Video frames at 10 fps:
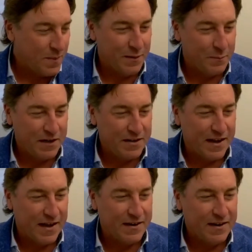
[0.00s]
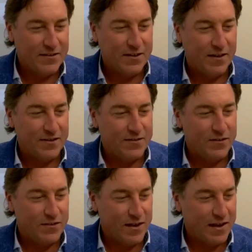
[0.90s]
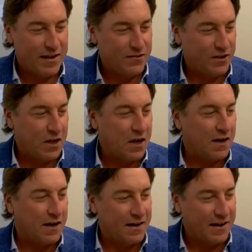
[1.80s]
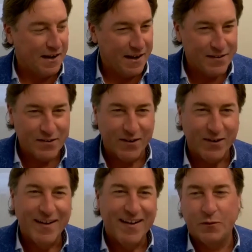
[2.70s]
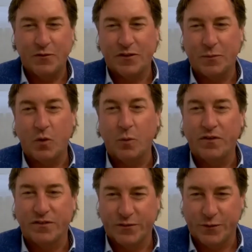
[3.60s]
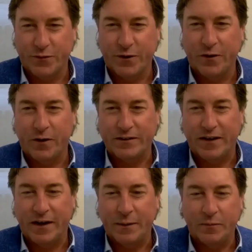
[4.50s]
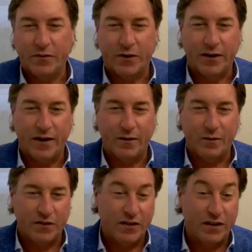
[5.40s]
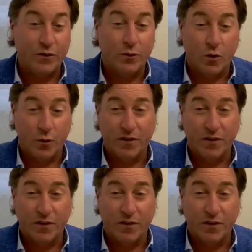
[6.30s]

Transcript: And my dad, as he likes to say, he's a gunite guy. So he was in the pool business for a very long time. Started out Monsanto Corp.